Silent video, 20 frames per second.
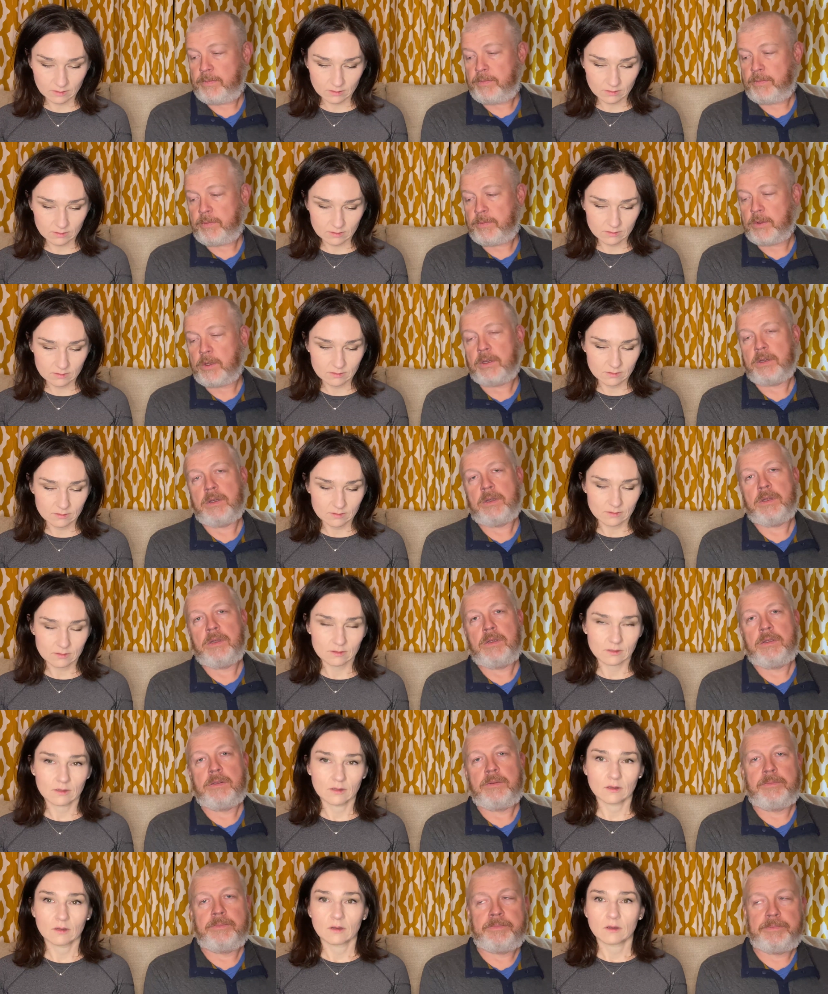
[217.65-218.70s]

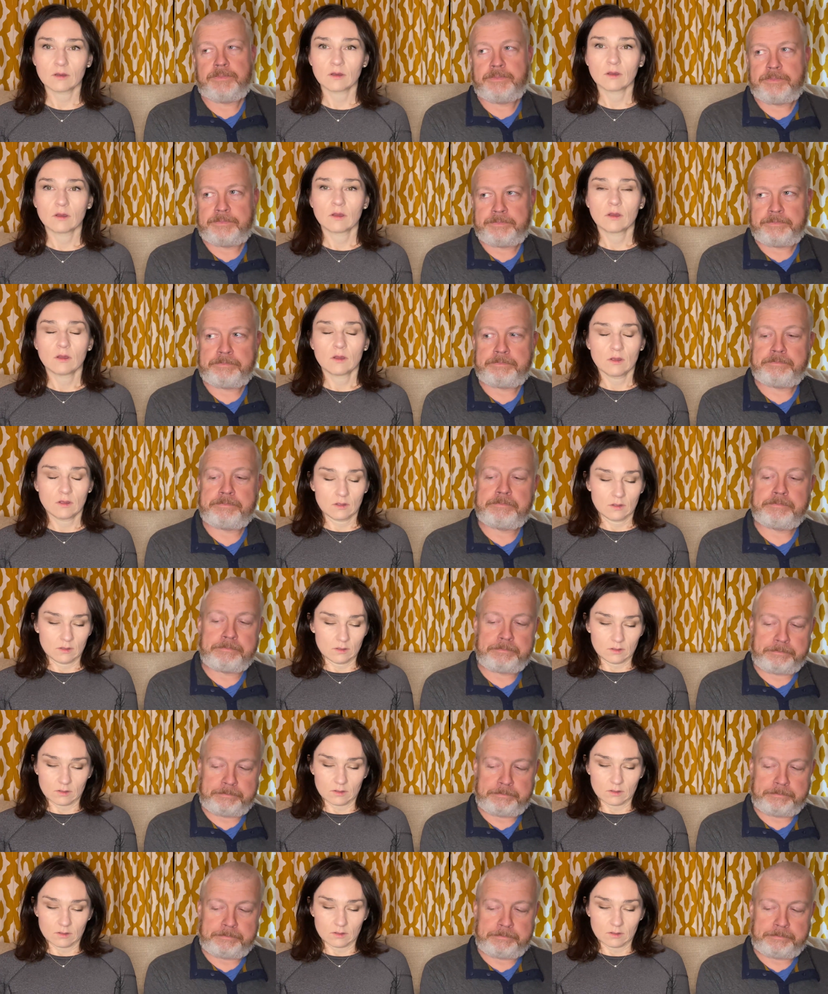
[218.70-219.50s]
No one is speaking in this clip.